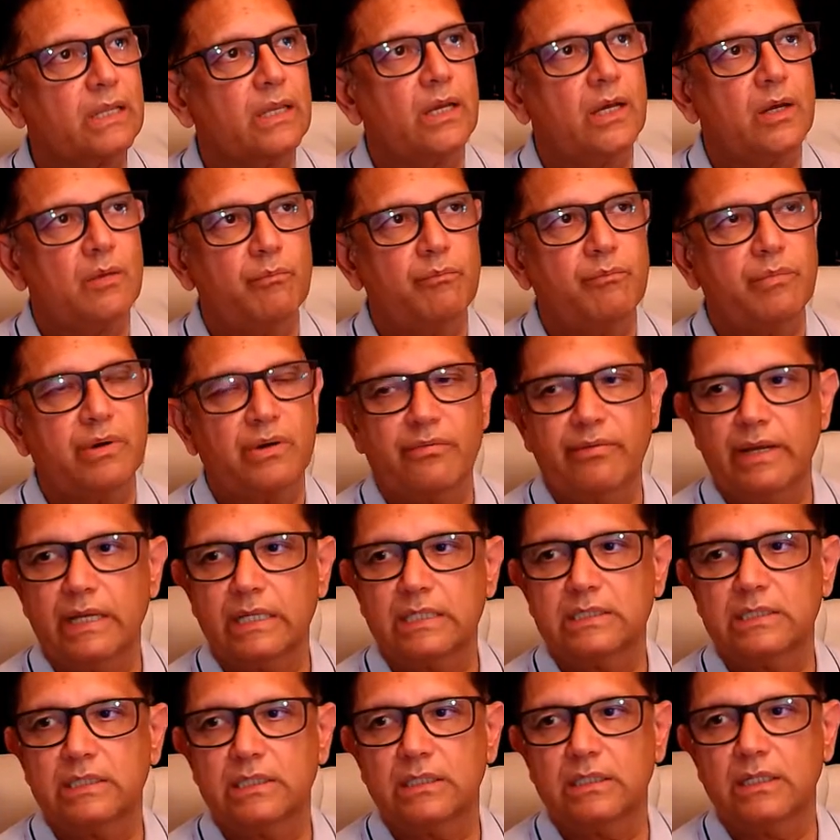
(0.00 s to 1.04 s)

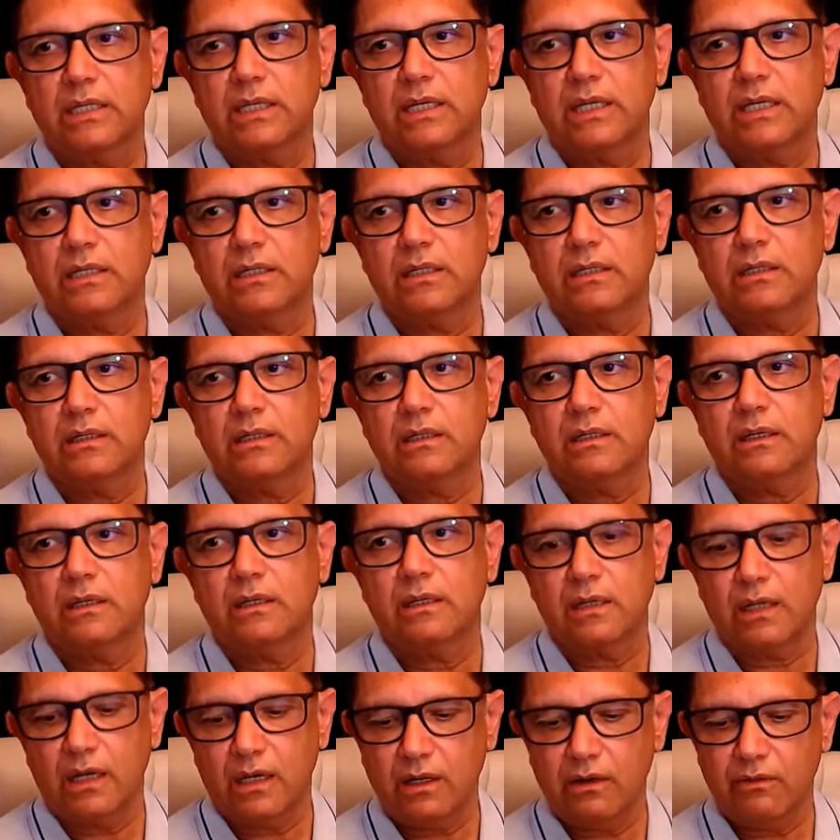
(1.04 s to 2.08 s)
Perfection in
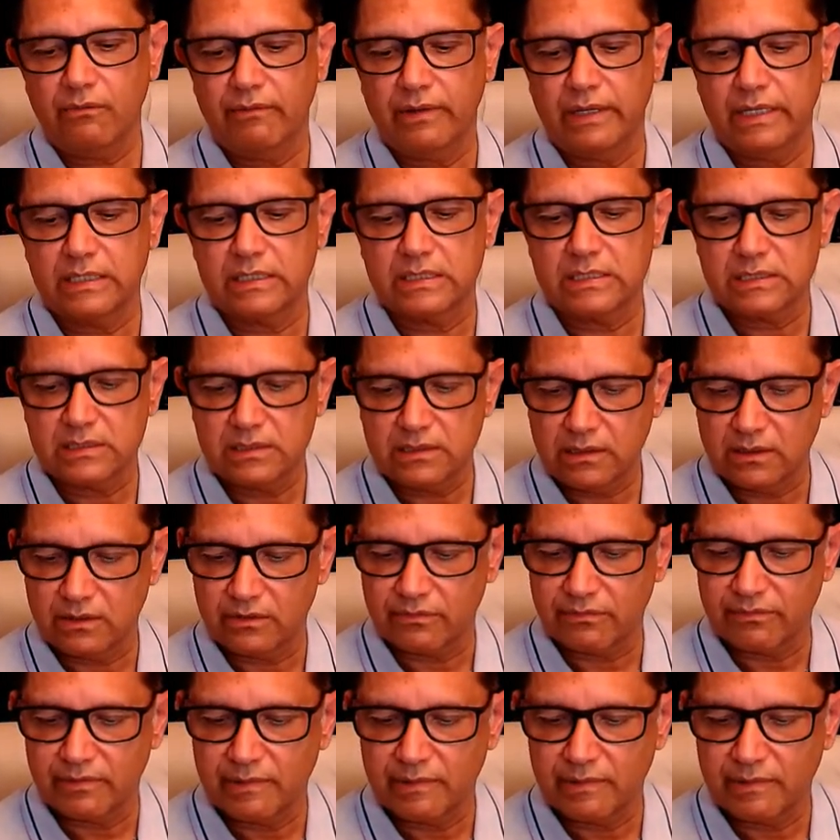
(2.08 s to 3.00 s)
Nahw and Sarf